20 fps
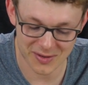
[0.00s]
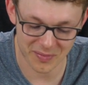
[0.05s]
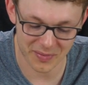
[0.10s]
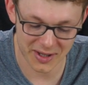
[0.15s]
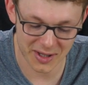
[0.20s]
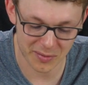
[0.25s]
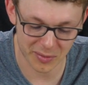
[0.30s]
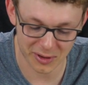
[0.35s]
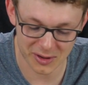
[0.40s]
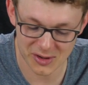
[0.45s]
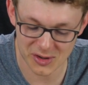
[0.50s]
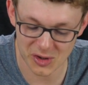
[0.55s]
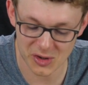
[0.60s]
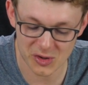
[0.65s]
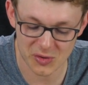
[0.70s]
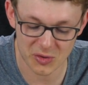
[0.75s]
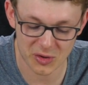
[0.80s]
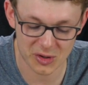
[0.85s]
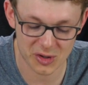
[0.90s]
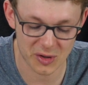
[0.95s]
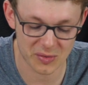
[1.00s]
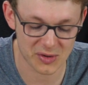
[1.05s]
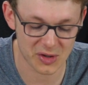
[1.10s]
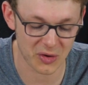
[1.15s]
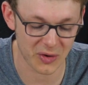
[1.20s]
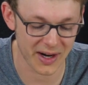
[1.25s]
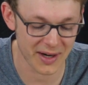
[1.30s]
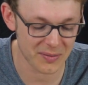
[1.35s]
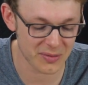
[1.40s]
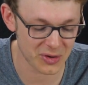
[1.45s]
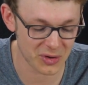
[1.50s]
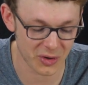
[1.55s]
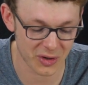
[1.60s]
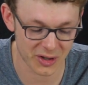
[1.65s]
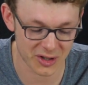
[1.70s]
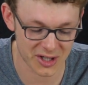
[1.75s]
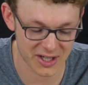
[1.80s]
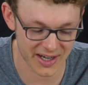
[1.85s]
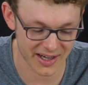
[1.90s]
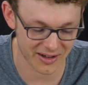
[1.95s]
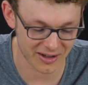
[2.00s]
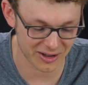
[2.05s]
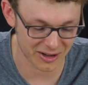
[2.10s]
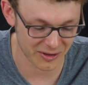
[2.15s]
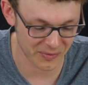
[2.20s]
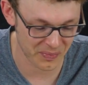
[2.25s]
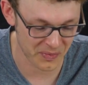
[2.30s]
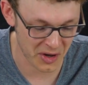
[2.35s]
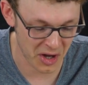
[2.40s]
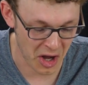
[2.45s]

people subscribe to your channel.